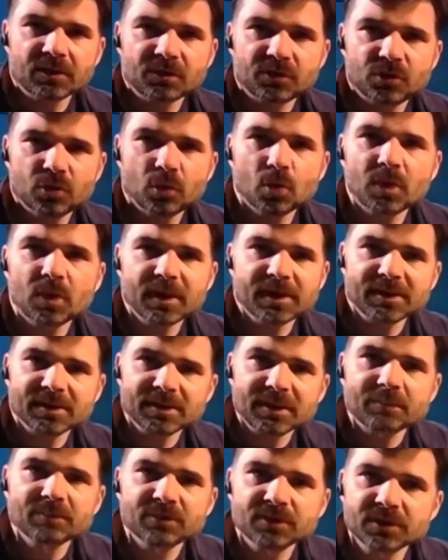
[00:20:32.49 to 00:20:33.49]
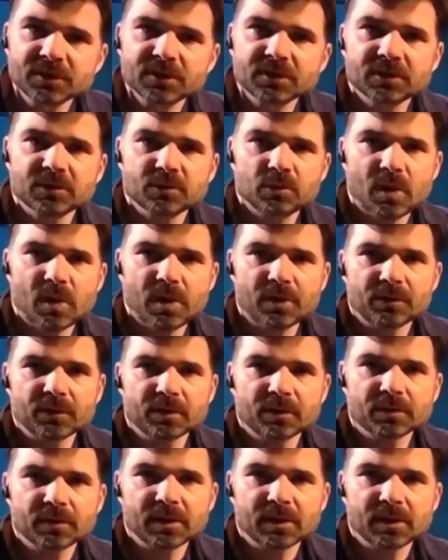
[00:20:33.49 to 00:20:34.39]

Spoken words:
chalky substance, whether